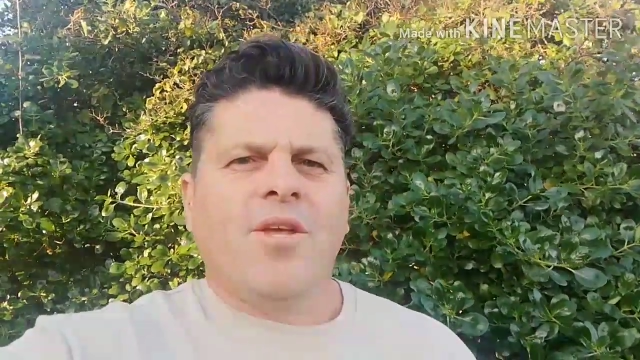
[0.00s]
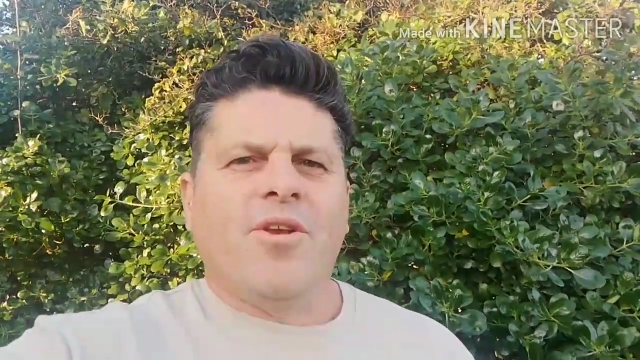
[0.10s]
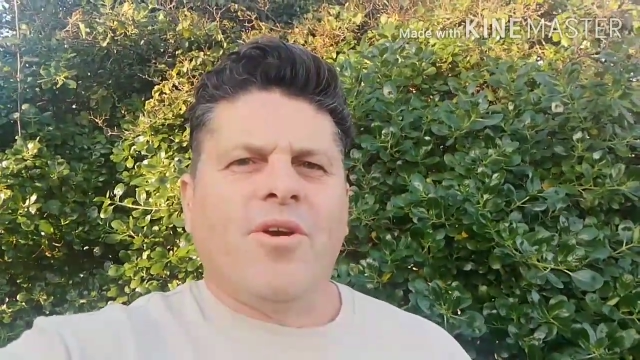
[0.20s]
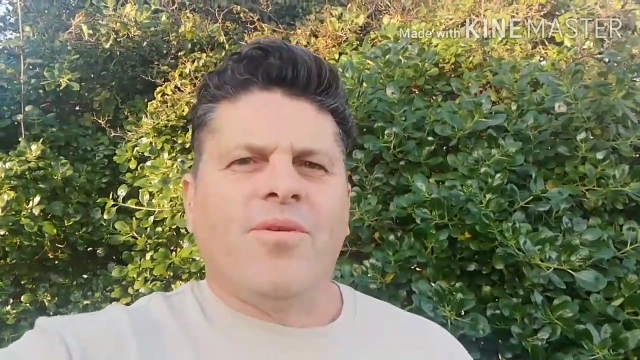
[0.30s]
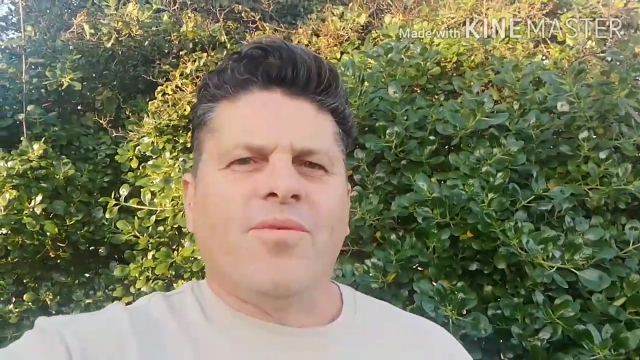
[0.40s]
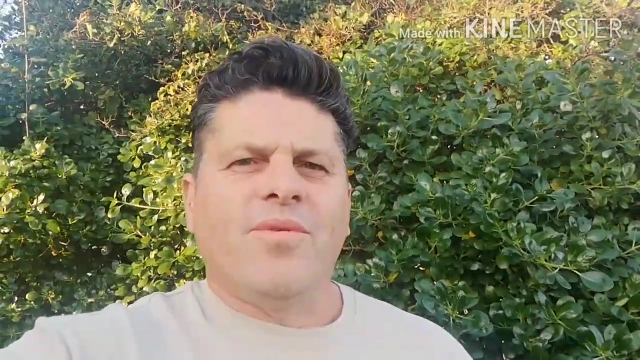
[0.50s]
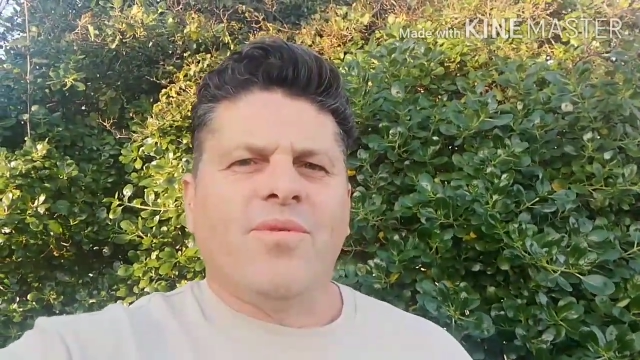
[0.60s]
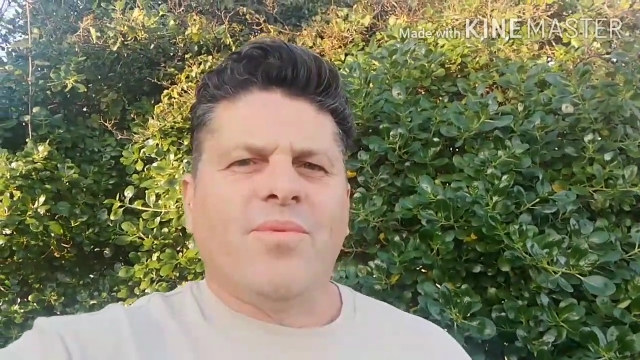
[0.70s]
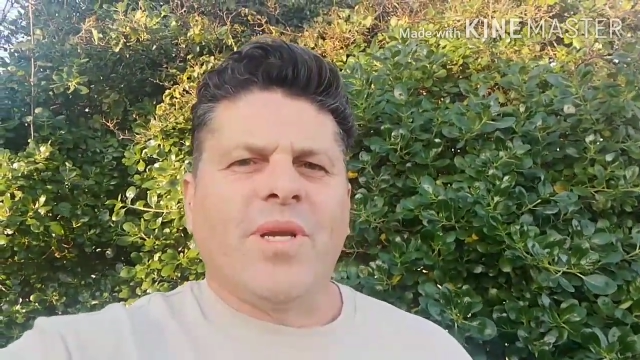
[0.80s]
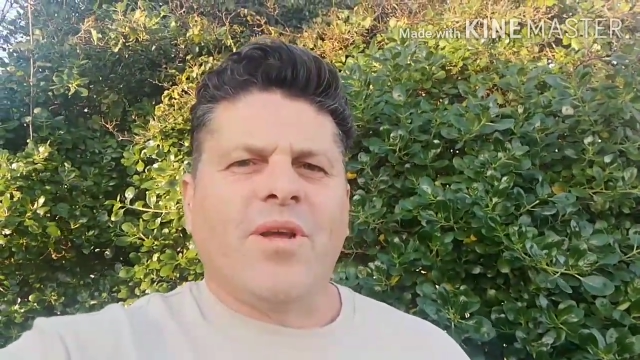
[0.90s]
you know
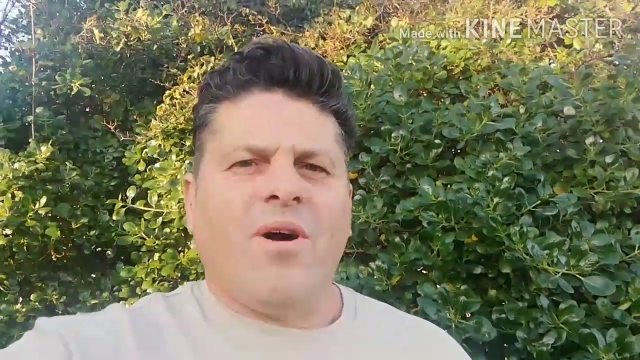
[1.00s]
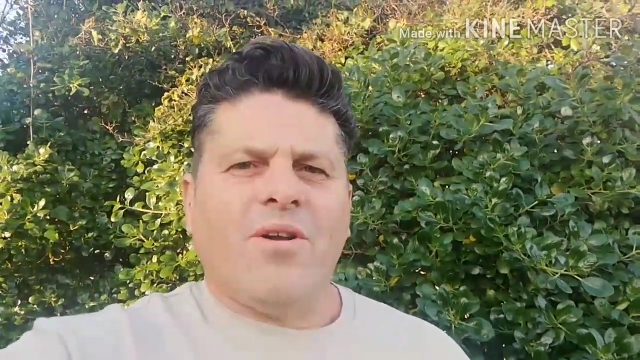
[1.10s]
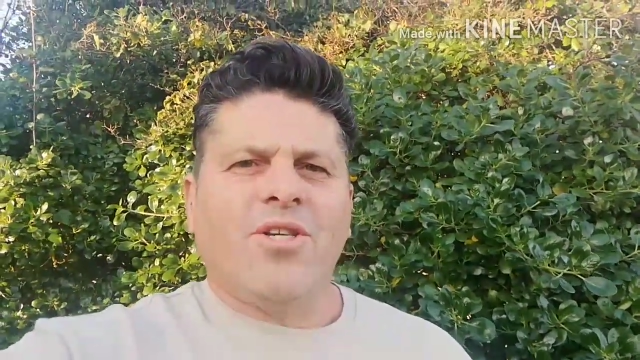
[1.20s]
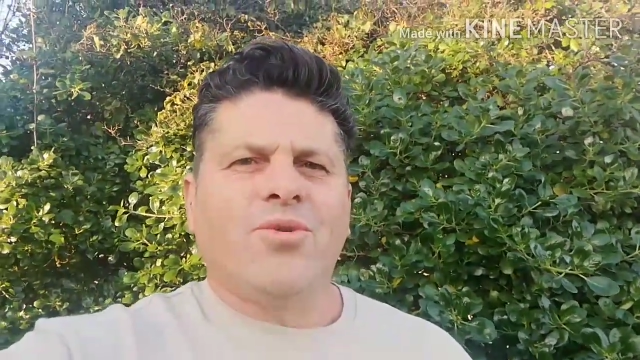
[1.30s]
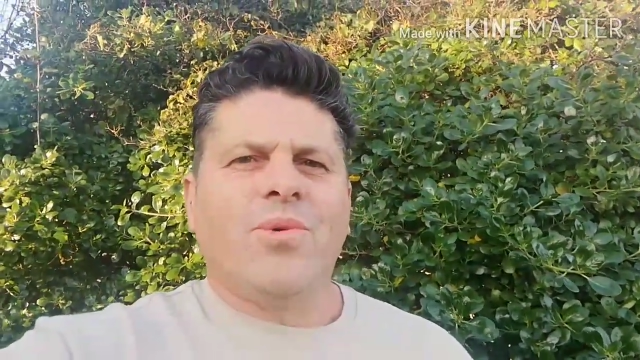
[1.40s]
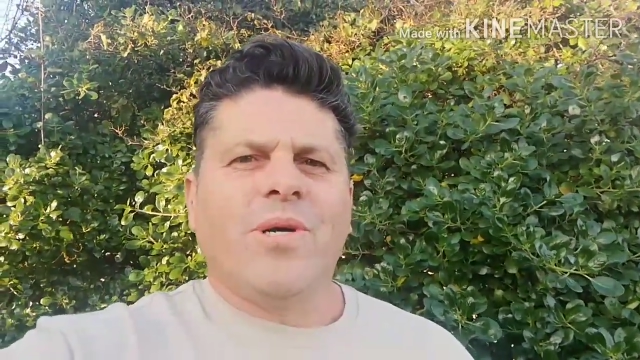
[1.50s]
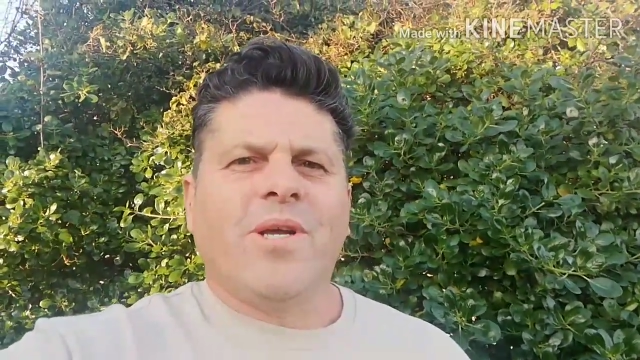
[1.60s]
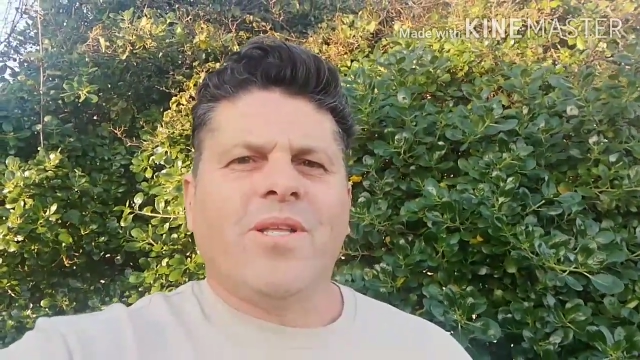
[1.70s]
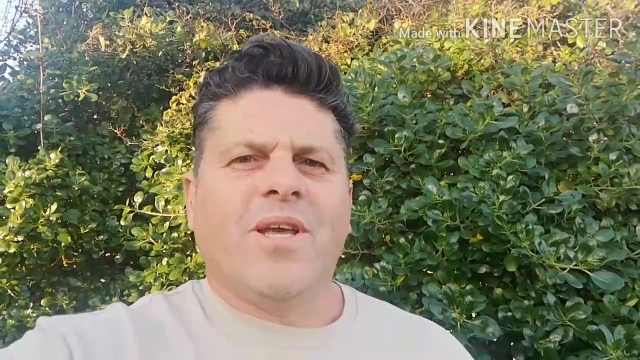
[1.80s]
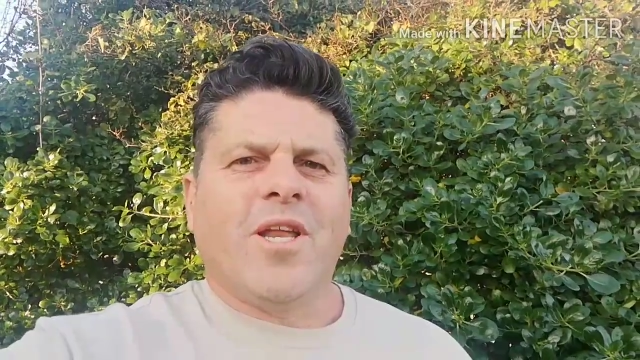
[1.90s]
when god is
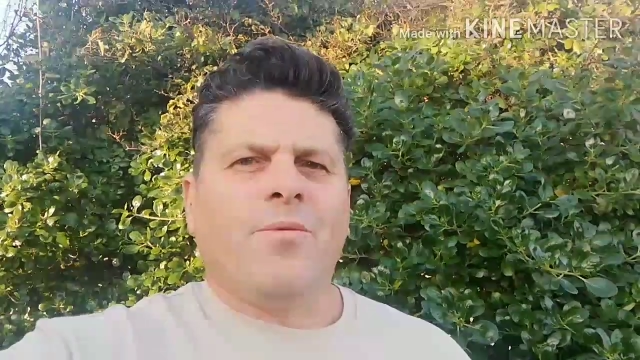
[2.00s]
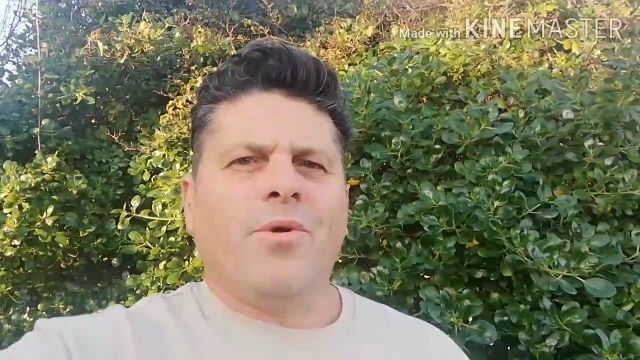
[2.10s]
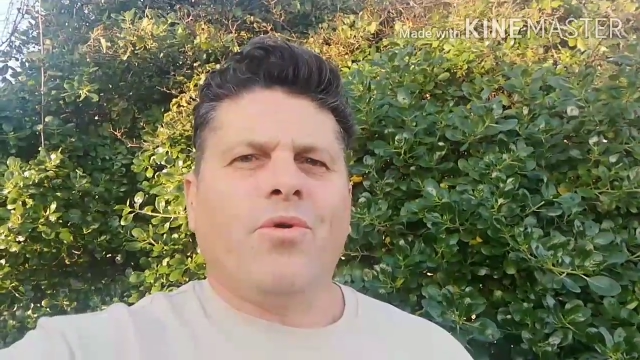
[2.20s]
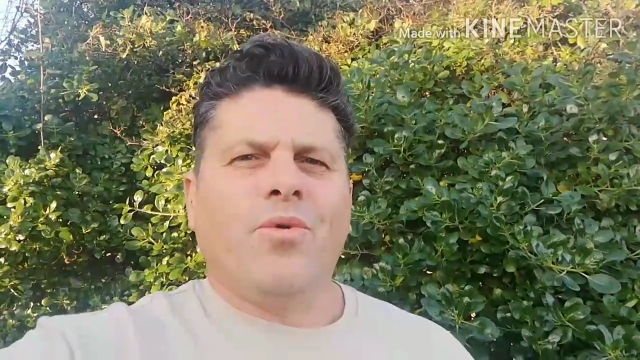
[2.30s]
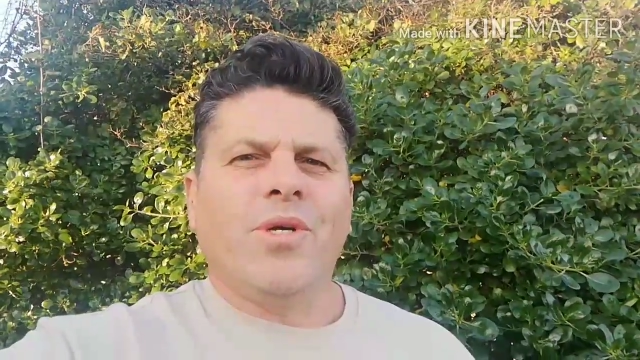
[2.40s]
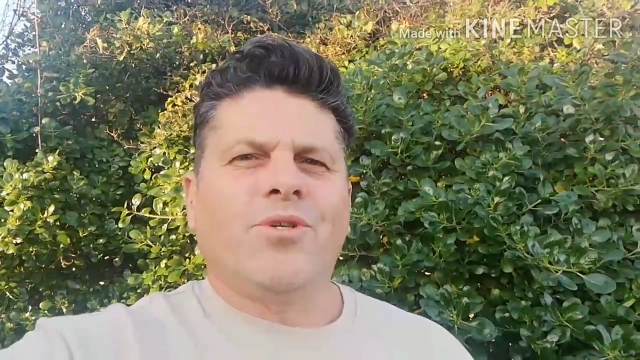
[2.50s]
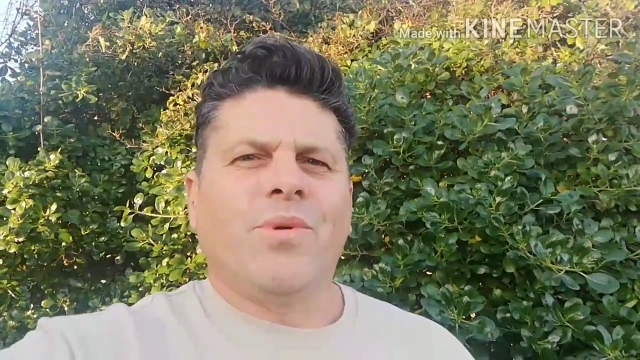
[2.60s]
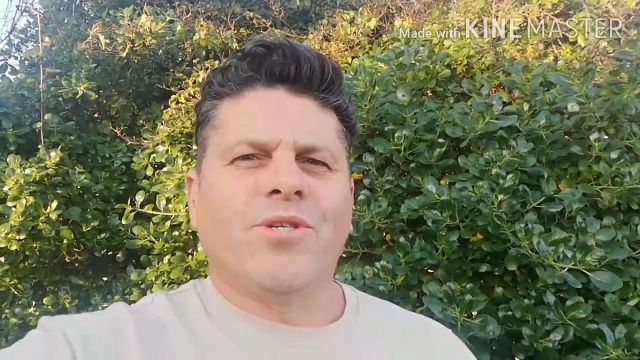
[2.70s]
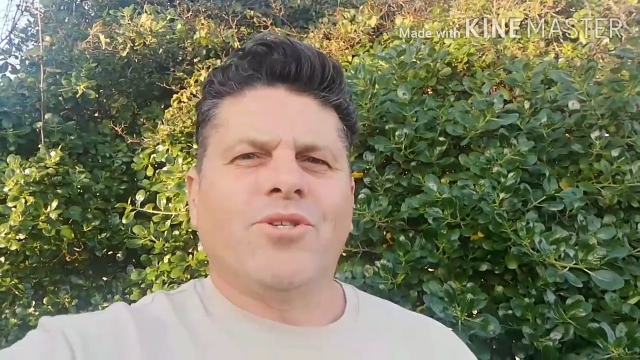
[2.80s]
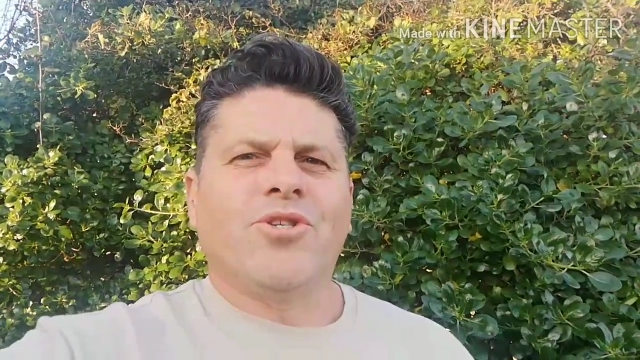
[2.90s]
working the enemy always
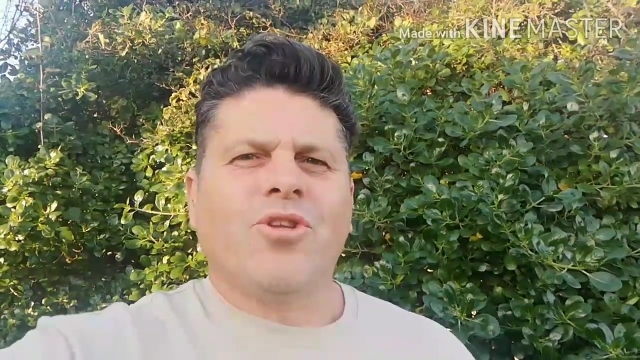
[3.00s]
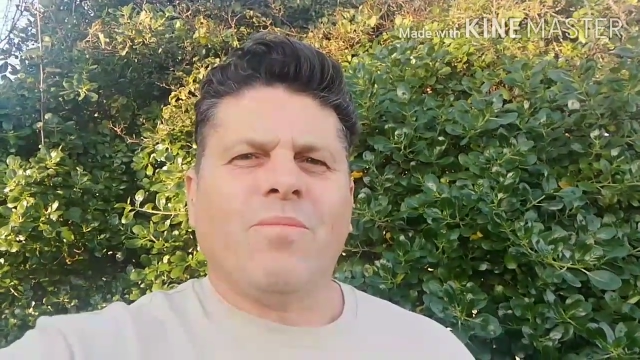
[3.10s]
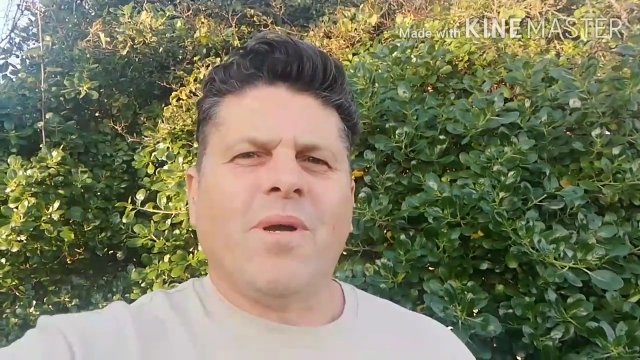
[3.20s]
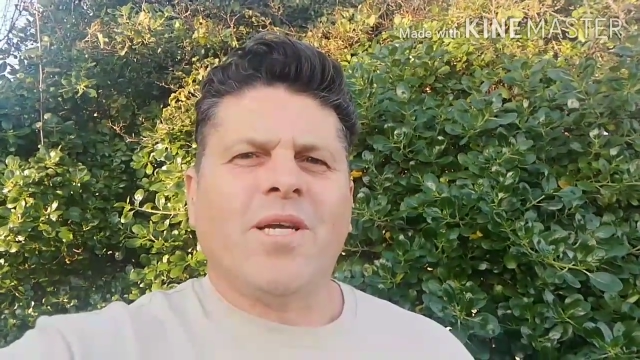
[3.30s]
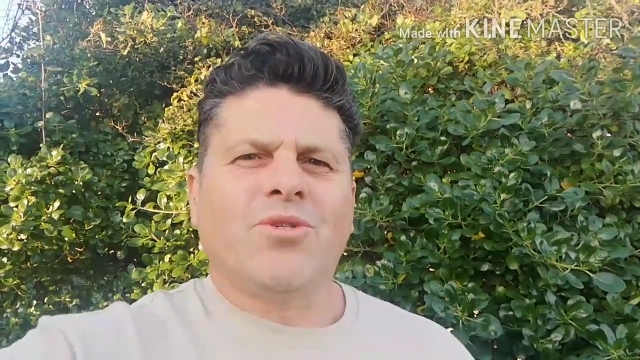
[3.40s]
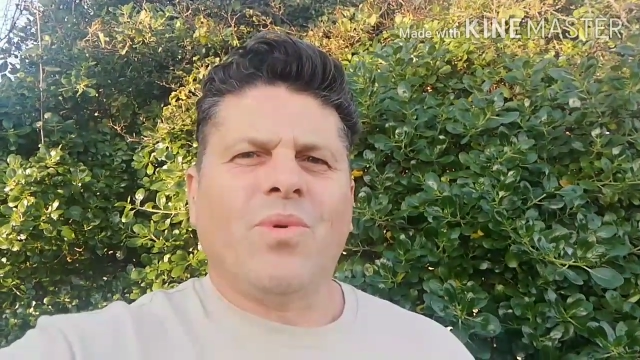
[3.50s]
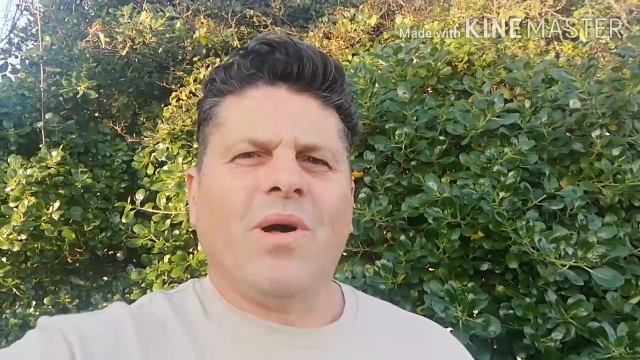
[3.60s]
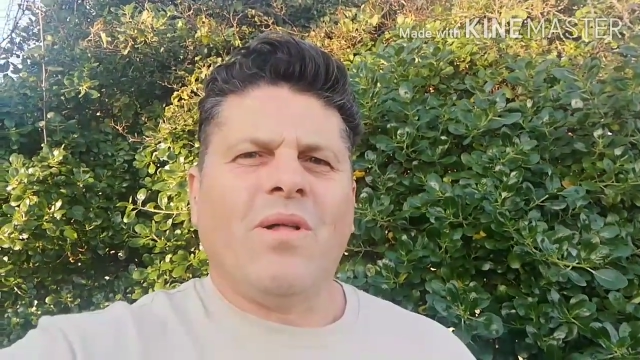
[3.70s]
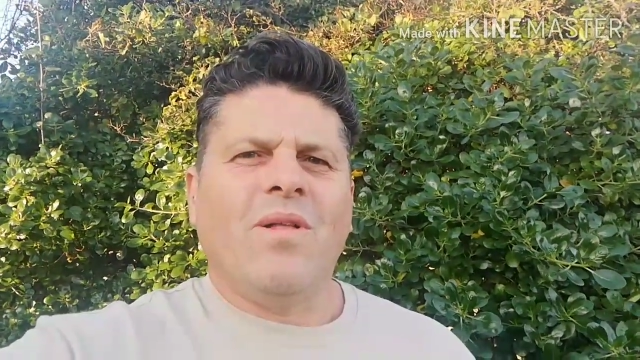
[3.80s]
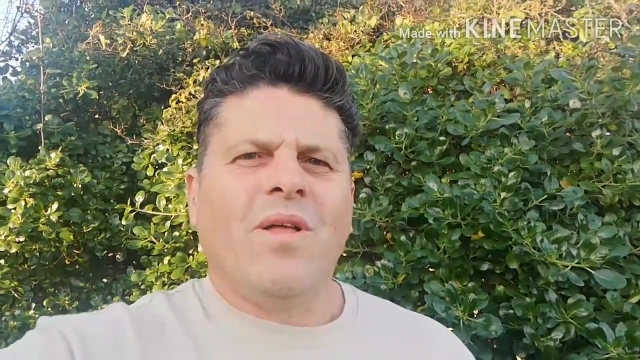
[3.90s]
wants to stop as
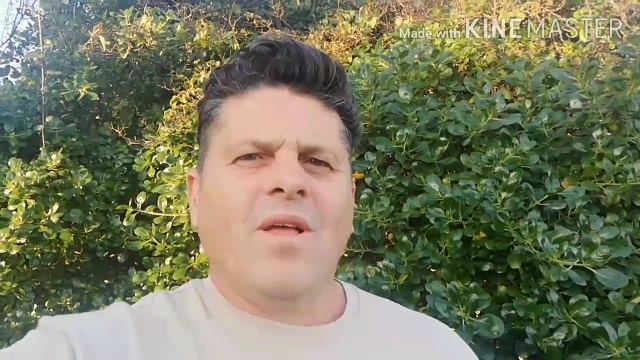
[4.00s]
well